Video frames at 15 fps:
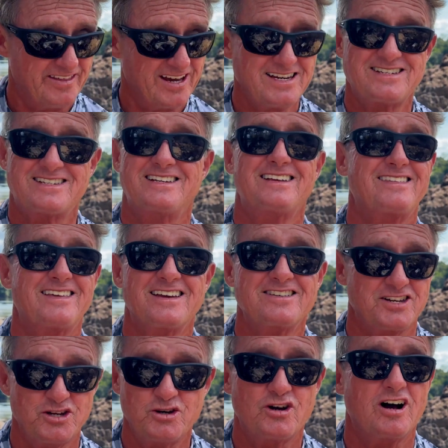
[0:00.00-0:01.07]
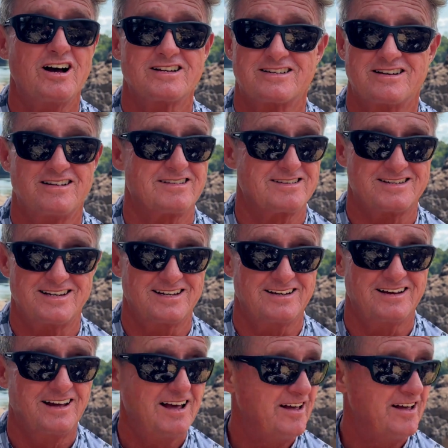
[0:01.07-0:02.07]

They see things that you guys can't see.